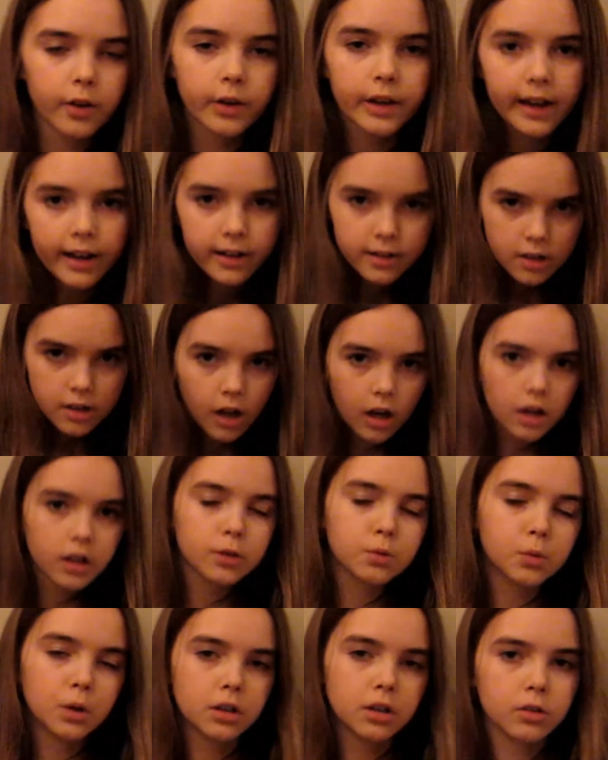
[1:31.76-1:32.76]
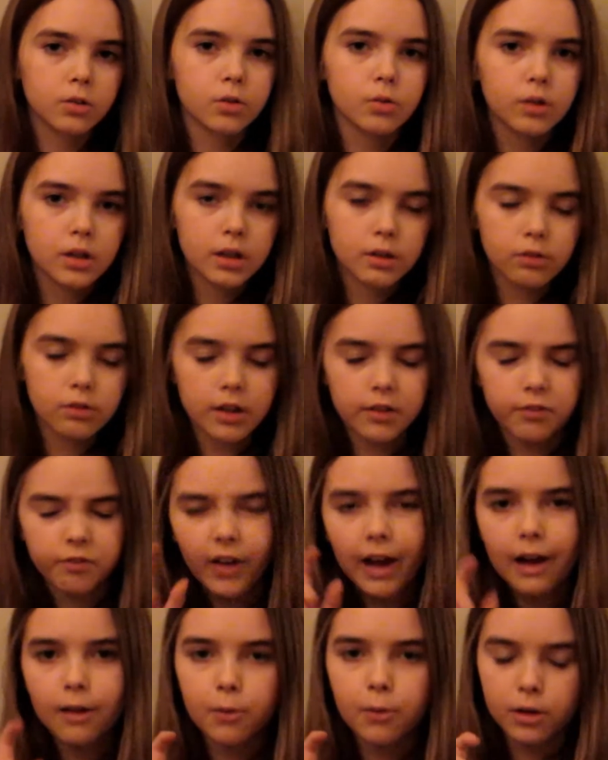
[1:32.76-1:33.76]
only had coloured ones or really, really
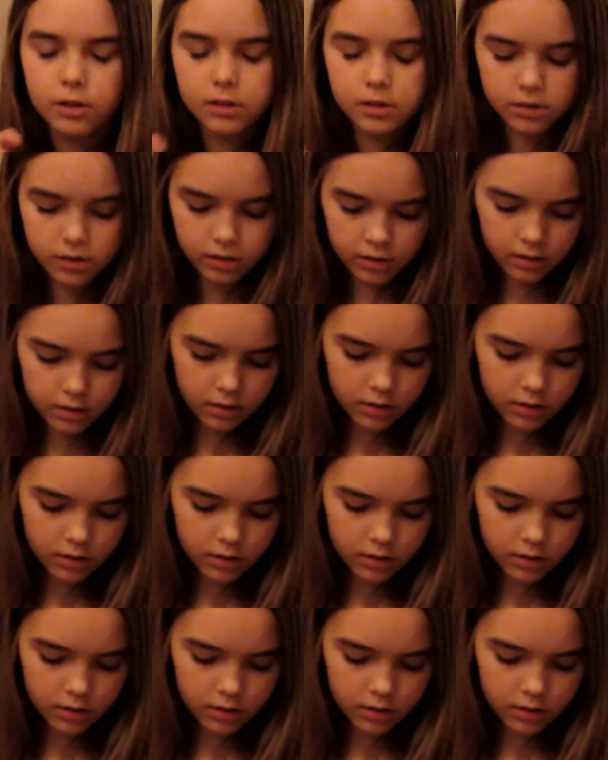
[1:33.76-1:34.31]
fat ones.